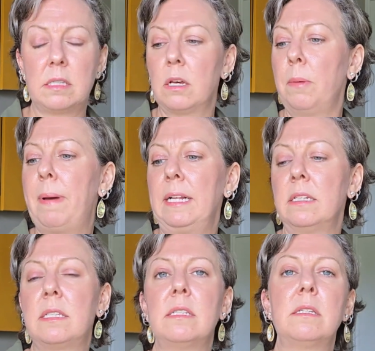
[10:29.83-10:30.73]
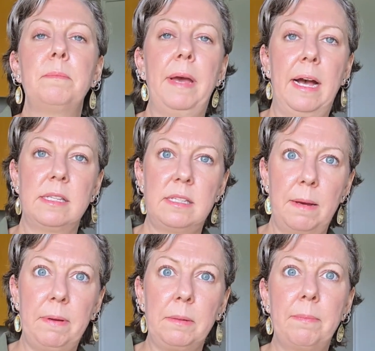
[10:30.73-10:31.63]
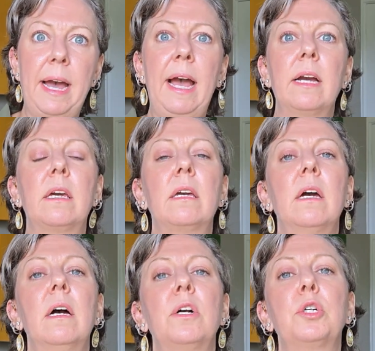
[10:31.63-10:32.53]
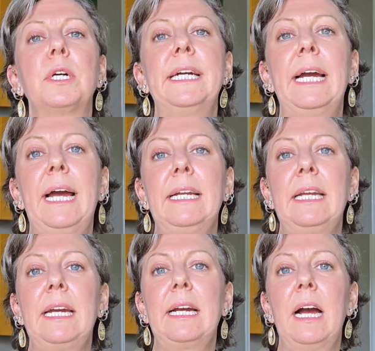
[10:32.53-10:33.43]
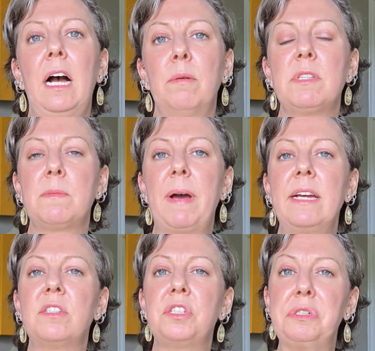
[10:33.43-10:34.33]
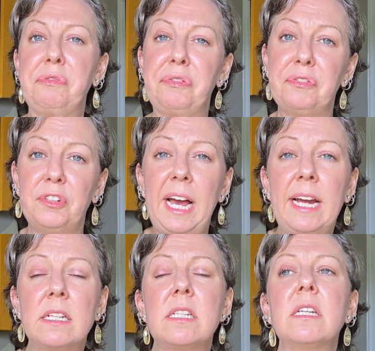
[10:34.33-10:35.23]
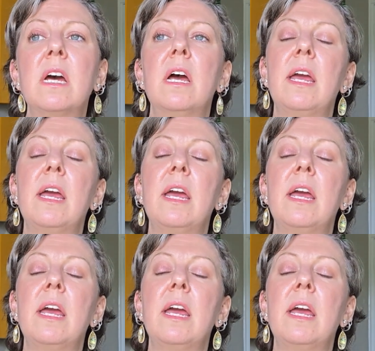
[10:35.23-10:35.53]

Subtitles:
So balance is about stepping back, creating space to reflect.